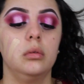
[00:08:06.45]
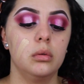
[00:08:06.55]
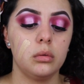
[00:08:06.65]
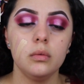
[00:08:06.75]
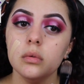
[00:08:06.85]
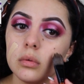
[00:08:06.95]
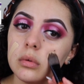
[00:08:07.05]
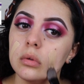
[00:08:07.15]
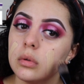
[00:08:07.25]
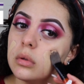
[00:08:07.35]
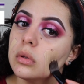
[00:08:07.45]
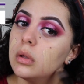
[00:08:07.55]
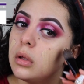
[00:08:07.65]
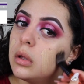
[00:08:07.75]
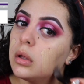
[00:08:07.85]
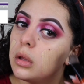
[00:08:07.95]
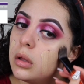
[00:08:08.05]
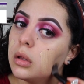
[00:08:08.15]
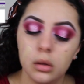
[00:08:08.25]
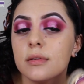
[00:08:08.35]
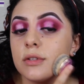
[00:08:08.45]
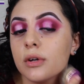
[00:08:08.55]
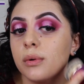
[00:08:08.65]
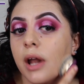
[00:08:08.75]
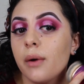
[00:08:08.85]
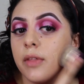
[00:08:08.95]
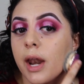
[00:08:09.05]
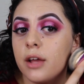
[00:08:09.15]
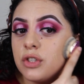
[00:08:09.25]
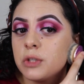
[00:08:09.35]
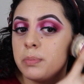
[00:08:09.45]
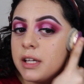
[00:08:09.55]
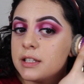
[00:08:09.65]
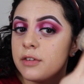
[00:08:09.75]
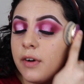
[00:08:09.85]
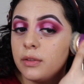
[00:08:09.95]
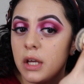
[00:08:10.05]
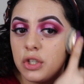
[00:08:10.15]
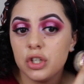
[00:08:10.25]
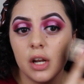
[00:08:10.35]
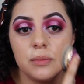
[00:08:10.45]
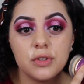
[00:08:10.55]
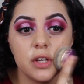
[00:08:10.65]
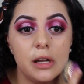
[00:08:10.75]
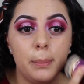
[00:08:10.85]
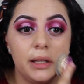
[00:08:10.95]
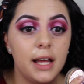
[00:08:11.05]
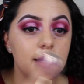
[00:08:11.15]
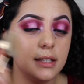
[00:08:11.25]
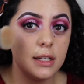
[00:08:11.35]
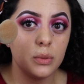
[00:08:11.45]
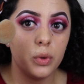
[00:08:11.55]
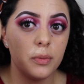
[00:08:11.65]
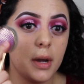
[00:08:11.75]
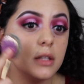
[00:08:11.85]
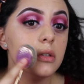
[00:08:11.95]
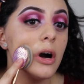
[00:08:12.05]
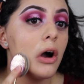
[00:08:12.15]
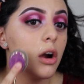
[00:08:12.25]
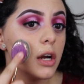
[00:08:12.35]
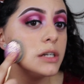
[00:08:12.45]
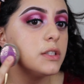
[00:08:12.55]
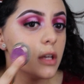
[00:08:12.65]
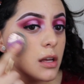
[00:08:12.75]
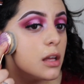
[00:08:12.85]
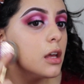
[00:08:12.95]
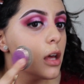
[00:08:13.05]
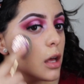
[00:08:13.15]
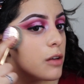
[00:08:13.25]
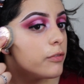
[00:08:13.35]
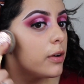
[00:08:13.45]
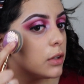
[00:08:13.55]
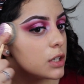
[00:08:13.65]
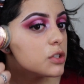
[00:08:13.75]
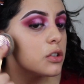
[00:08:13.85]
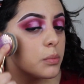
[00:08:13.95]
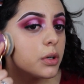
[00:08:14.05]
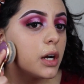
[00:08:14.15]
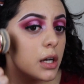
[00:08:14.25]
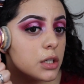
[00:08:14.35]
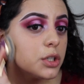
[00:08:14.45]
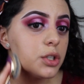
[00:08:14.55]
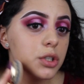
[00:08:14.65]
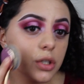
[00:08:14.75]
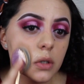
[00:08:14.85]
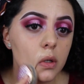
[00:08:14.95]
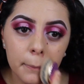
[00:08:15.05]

I love this foundation so much. So now that I just placed the foundation, I'm just gonna blend it with my Tarte foundation brush.